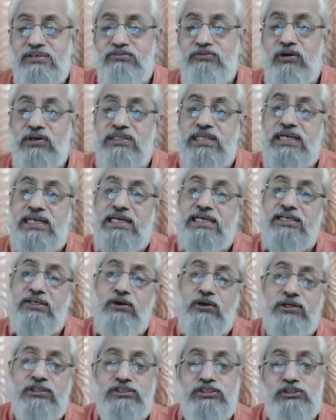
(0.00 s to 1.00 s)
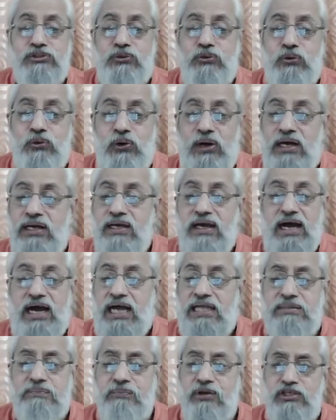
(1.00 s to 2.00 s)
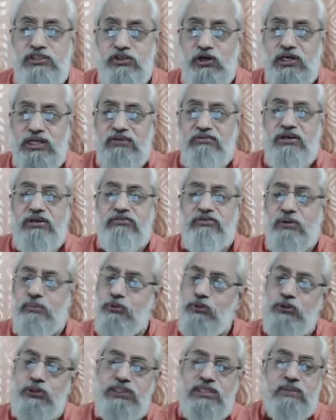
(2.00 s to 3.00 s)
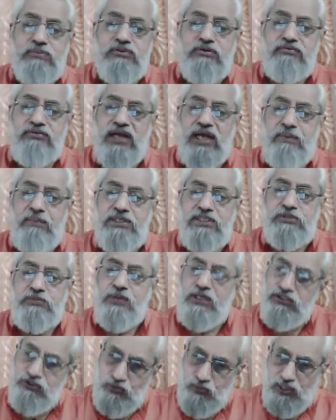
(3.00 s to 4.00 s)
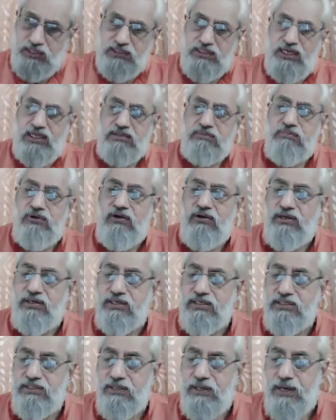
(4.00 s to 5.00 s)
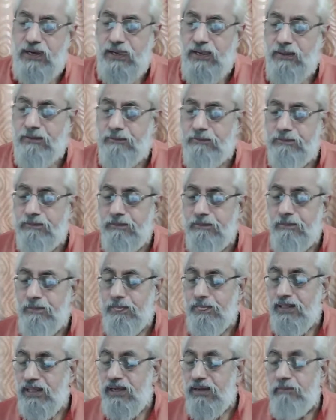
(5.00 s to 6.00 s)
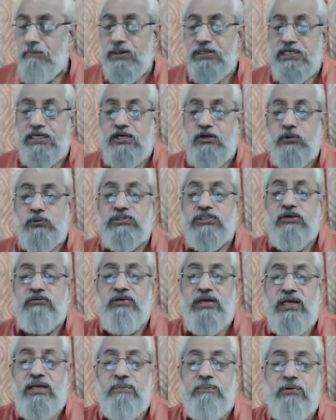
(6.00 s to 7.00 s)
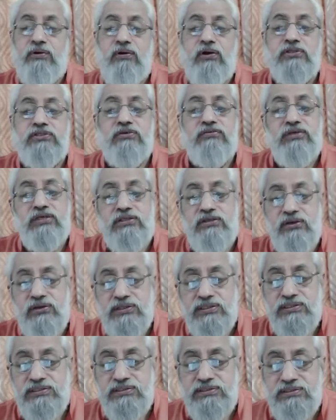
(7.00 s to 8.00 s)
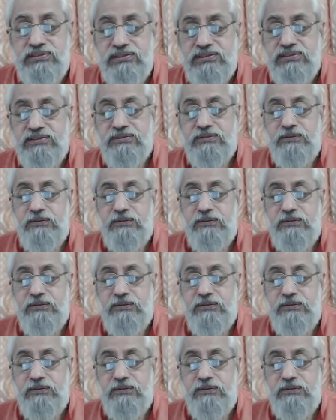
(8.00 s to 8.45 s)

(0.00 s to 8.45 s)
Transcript: For that ignorance to go, Atma is not away from you in terms of time and space. You are the Atma, all right. But it looks away because of ignorance.